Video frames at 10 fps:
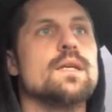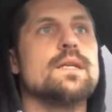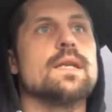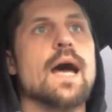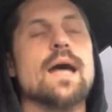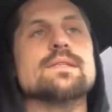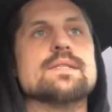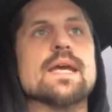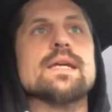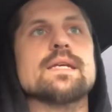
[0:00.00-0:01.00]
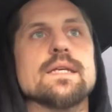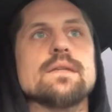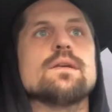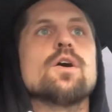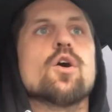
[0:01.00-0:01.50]
not taking
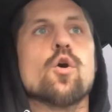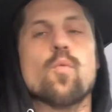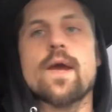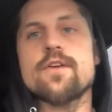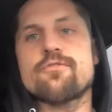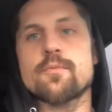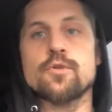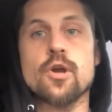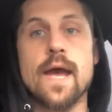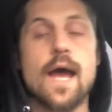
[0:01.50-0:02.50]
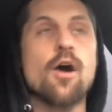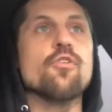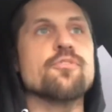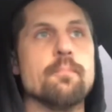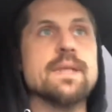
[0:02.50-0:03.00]
away from your
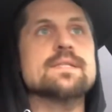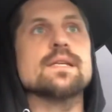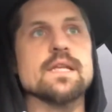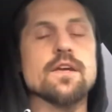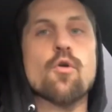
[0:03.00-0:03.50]
health mentally